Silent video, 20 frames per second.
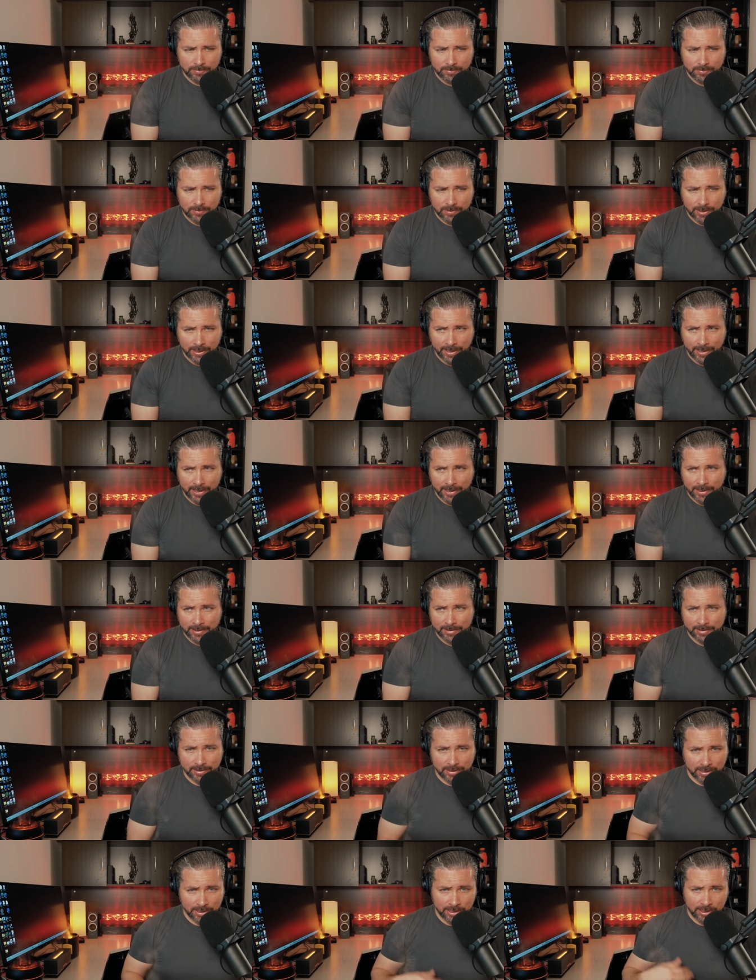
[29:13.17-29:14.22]

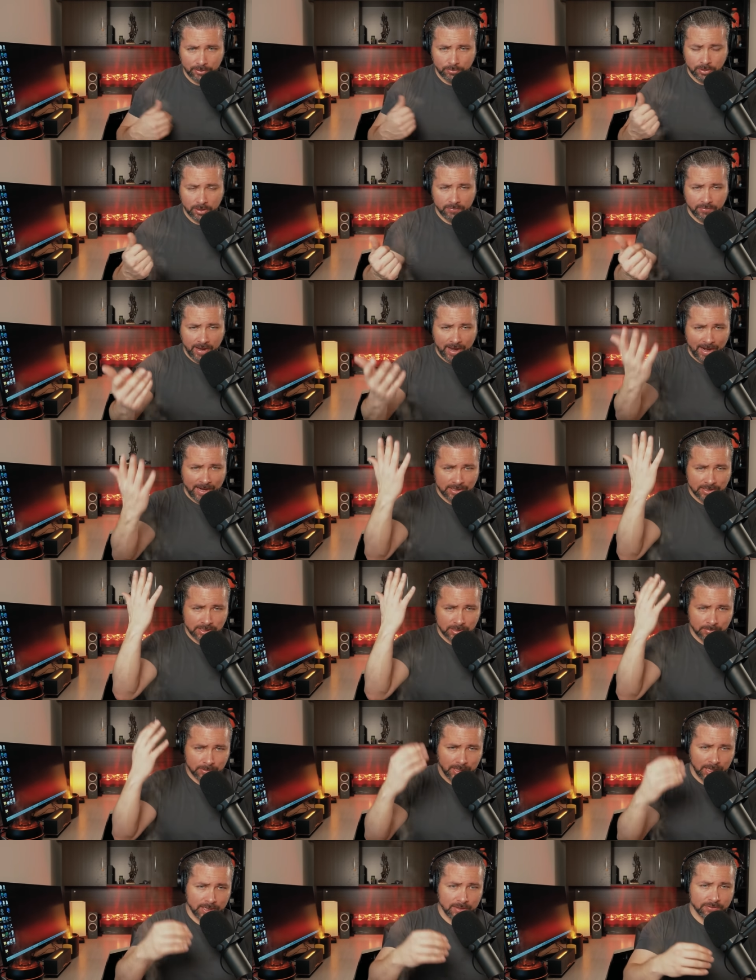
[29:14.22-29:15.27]
then Dee Dee would have had
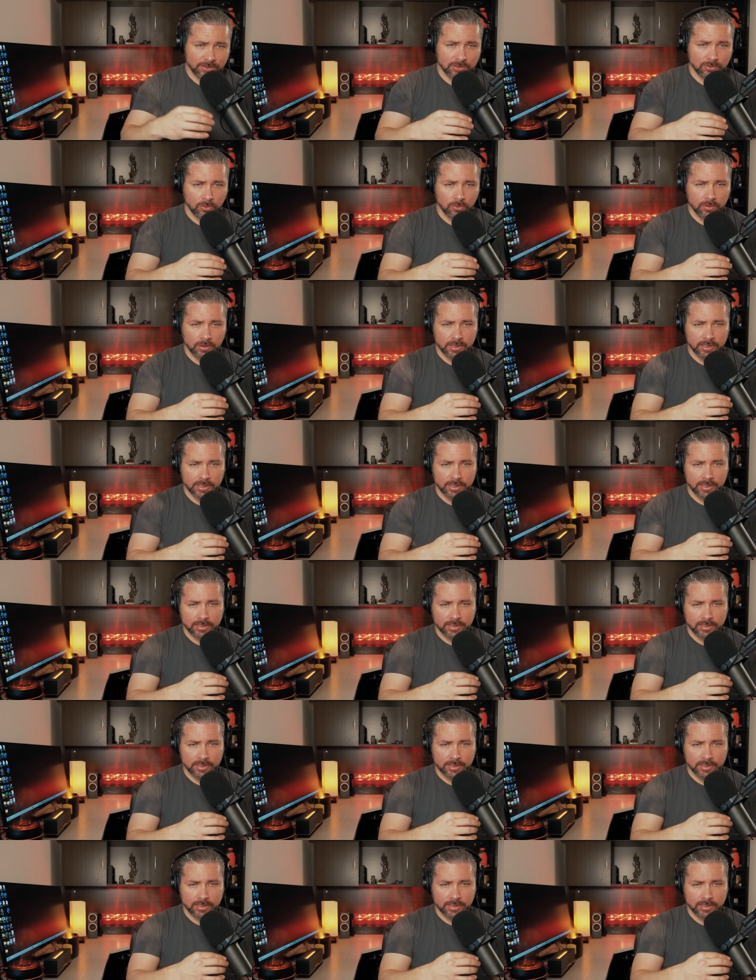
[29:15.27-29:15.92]
some kind of story